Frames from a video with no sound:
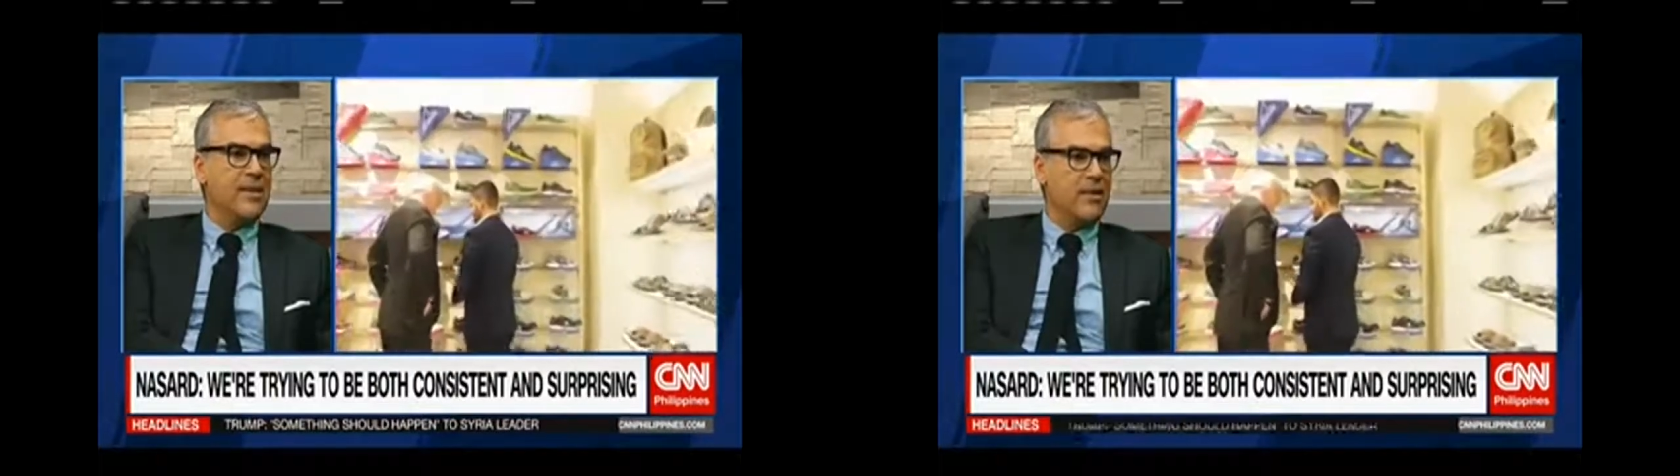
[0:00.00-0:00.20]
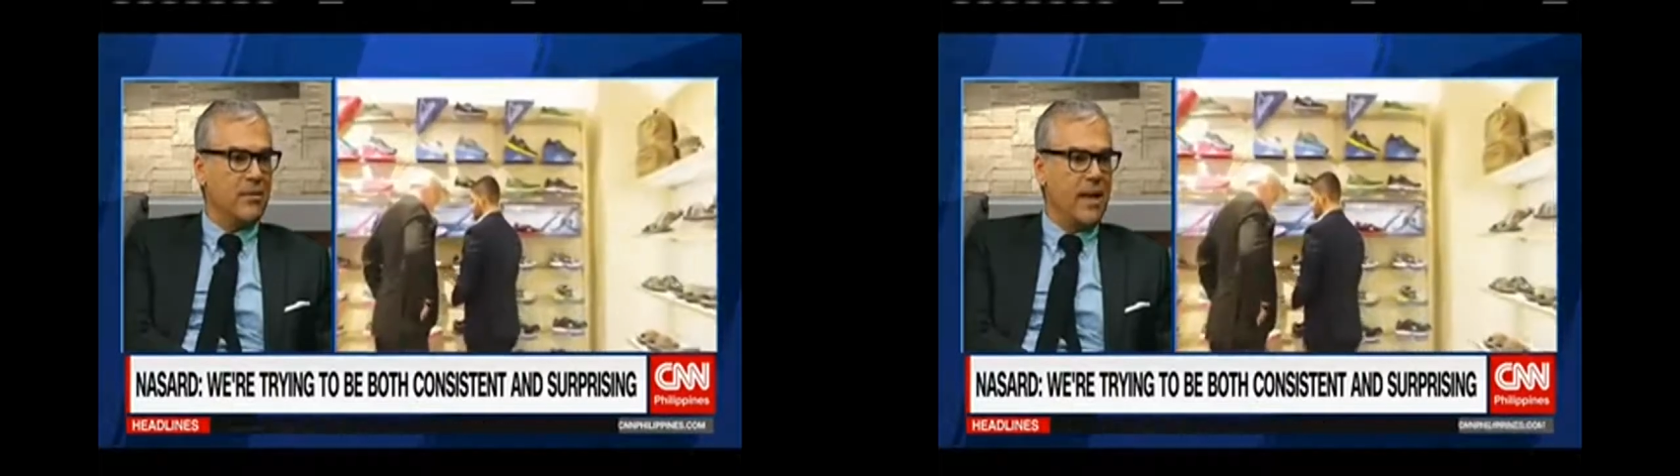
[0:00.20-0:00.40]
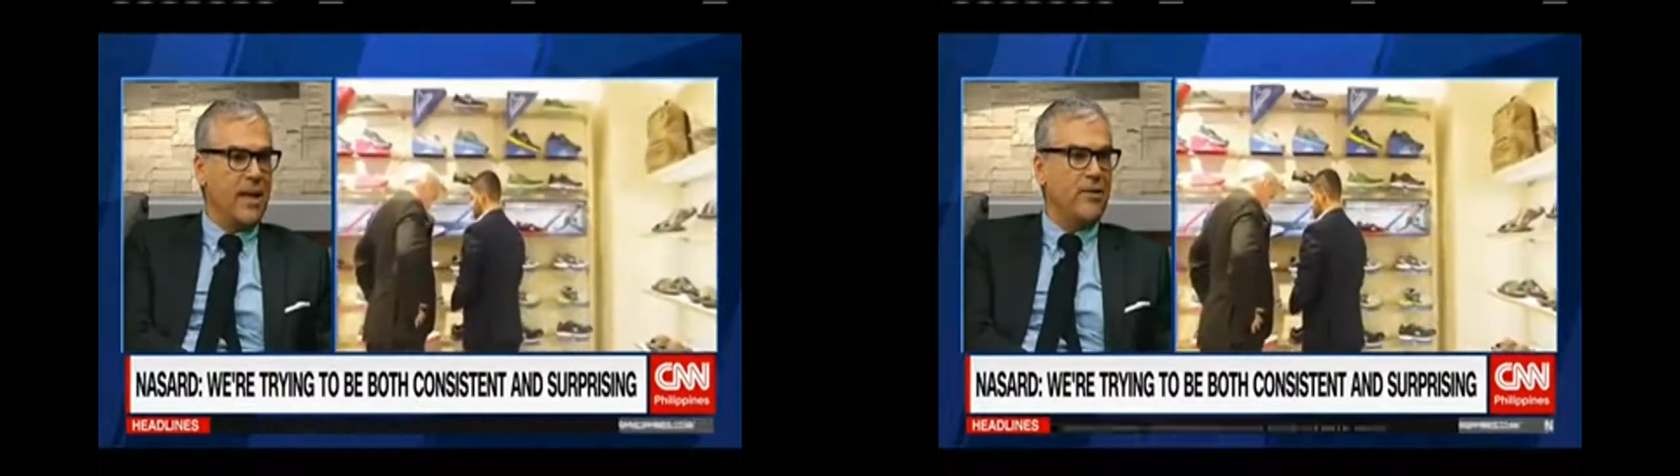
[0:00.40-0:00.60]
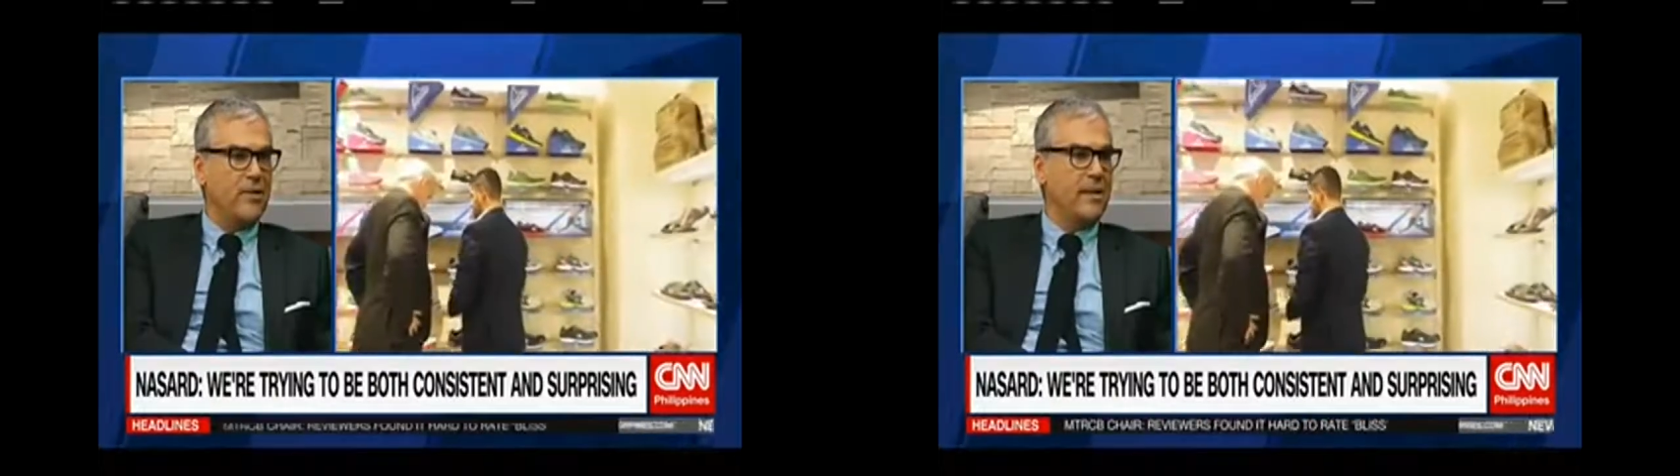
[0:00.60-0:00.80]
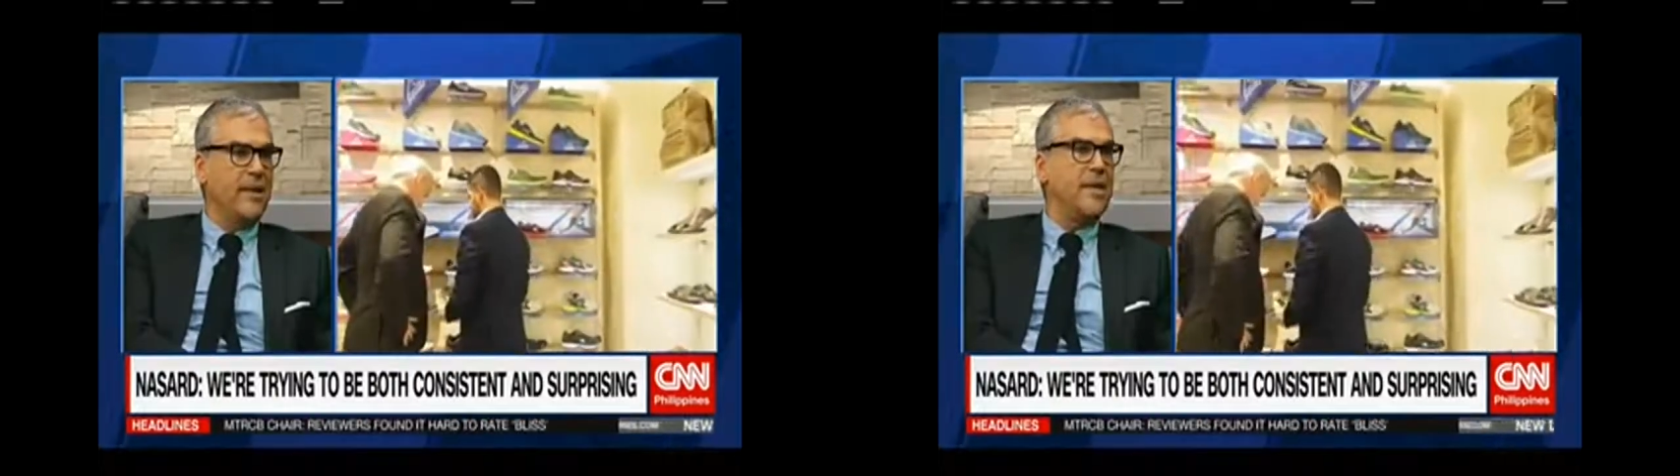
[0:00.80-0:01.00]
set of
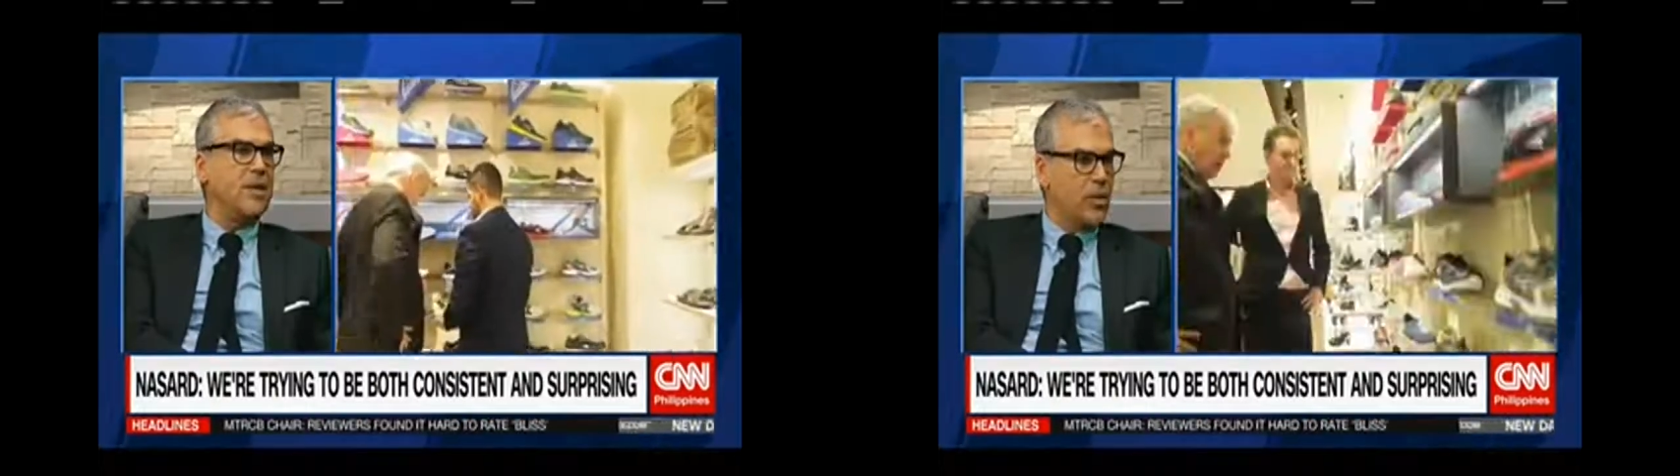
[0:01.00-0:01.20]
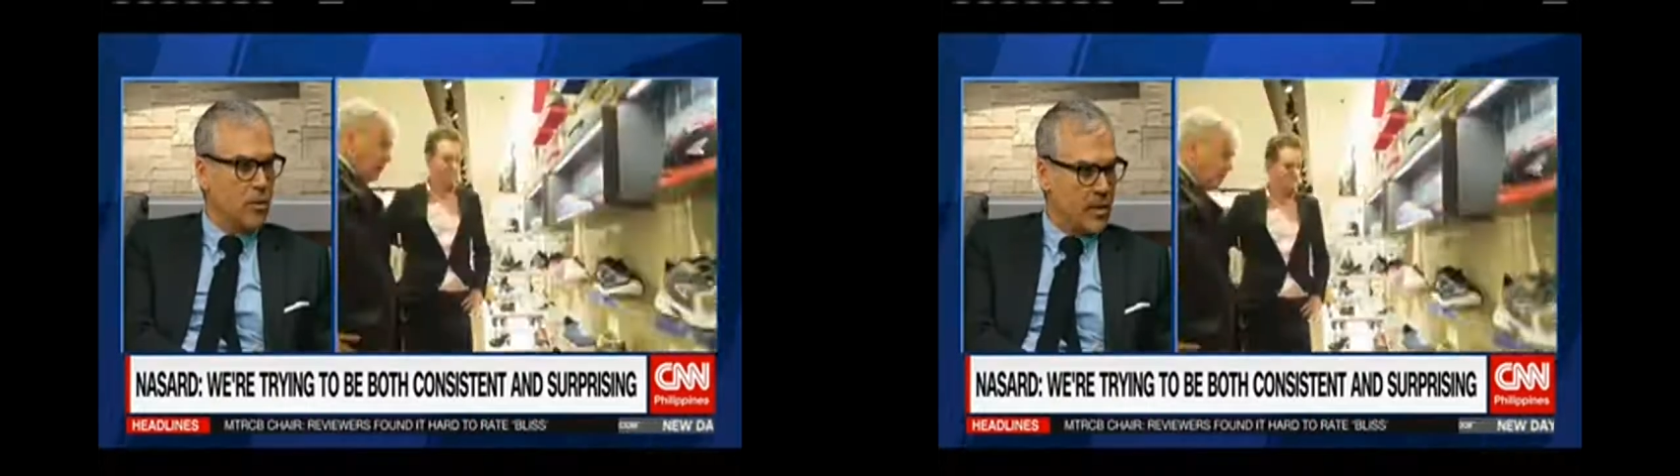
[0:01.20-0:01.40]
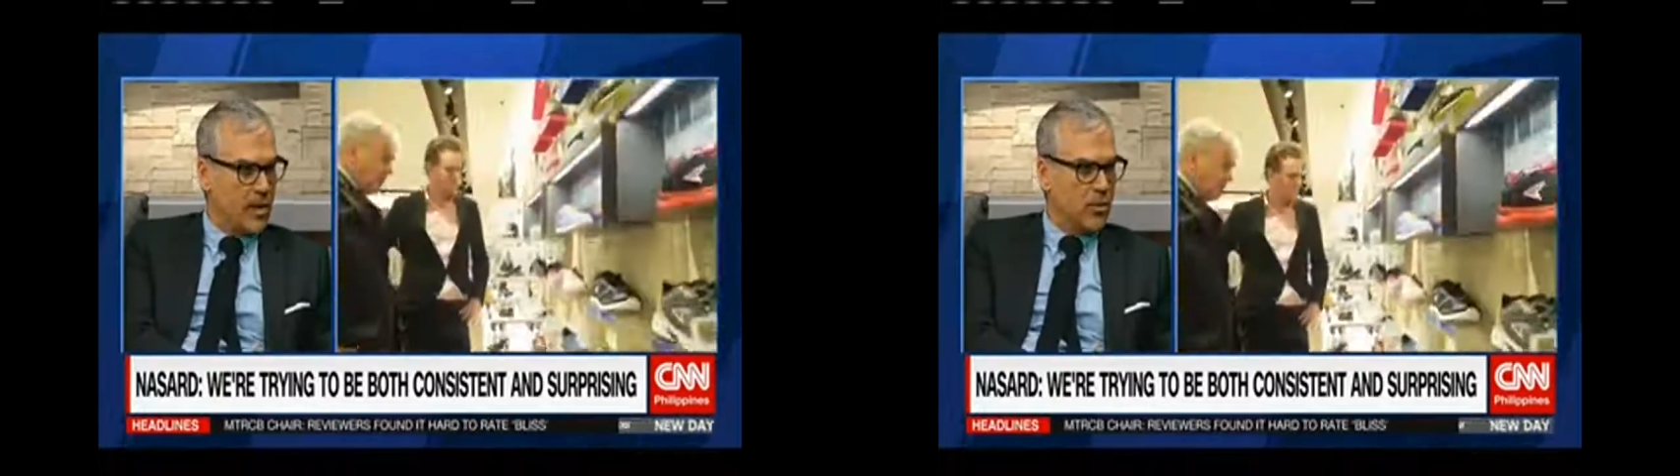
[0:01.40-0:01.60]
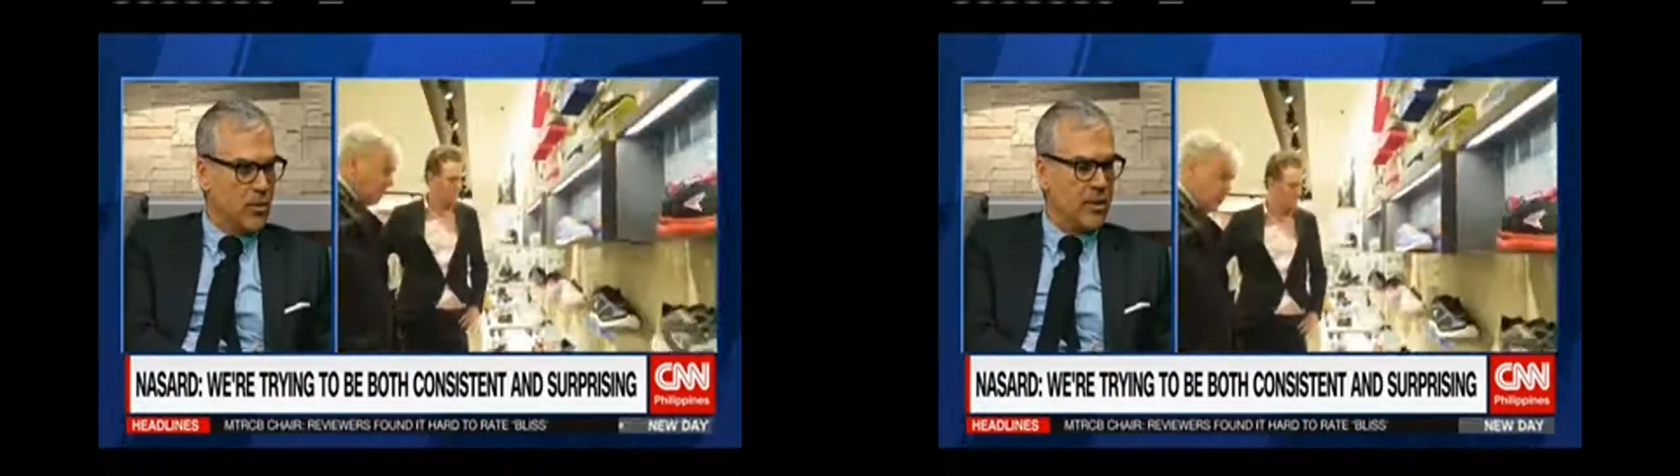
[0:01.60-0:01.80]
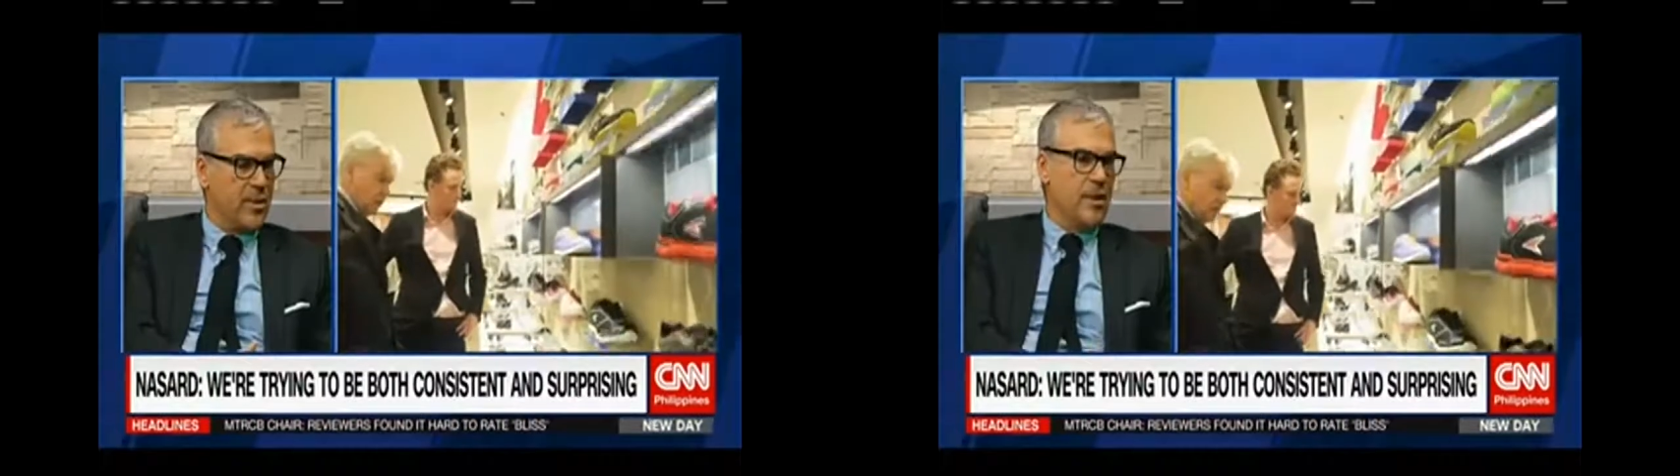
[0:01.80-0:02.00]
values that they
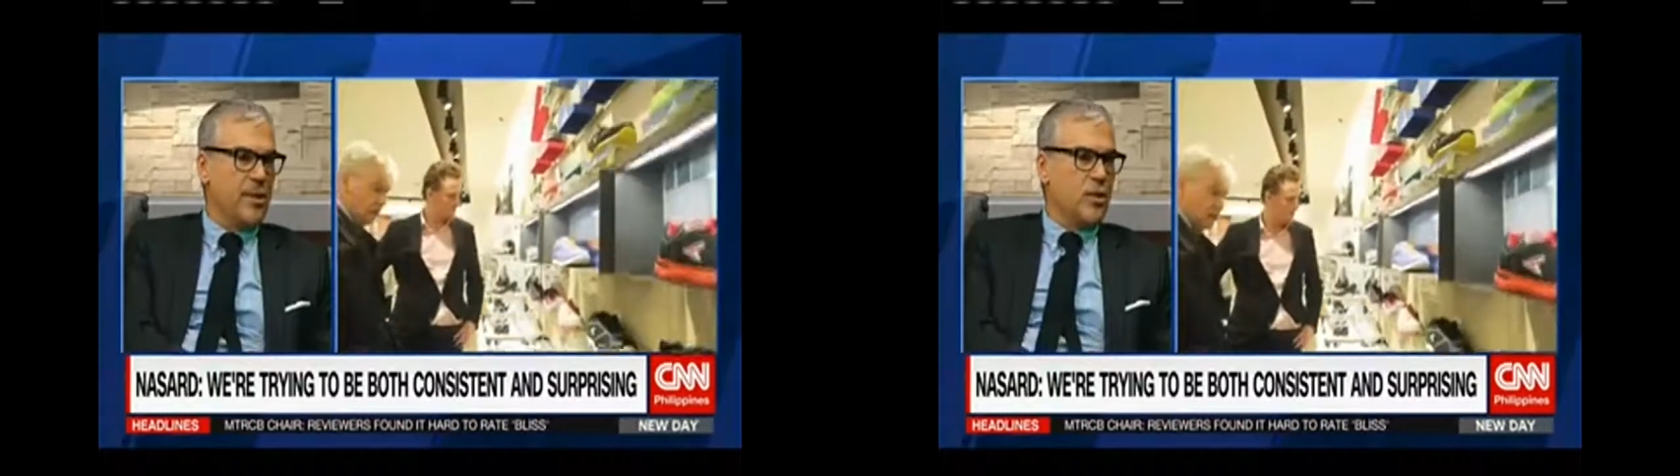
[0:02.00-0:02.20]
associate with.